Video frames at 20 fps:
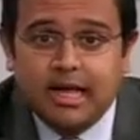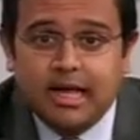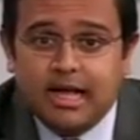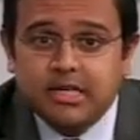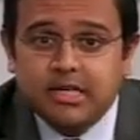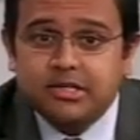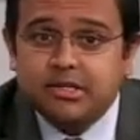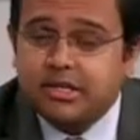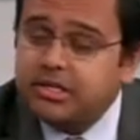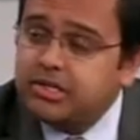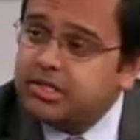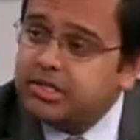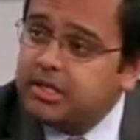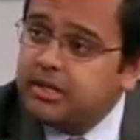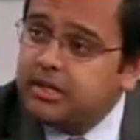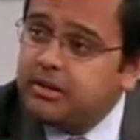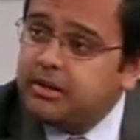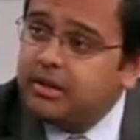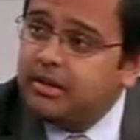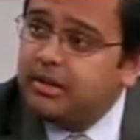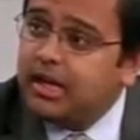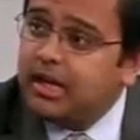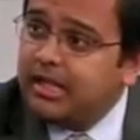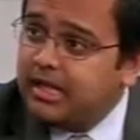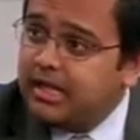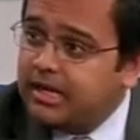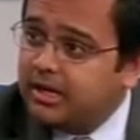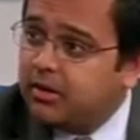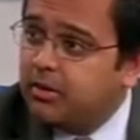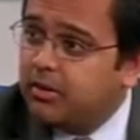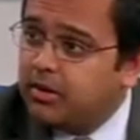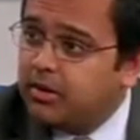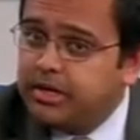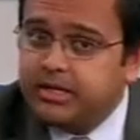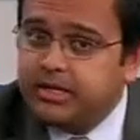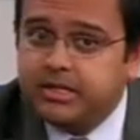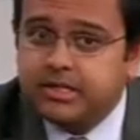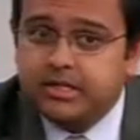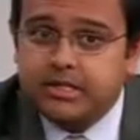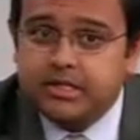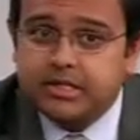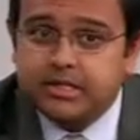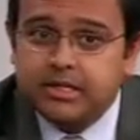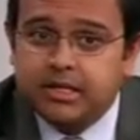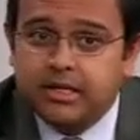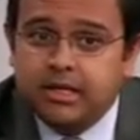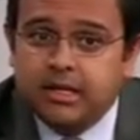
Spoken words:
As you can see, a lot like coronary disease,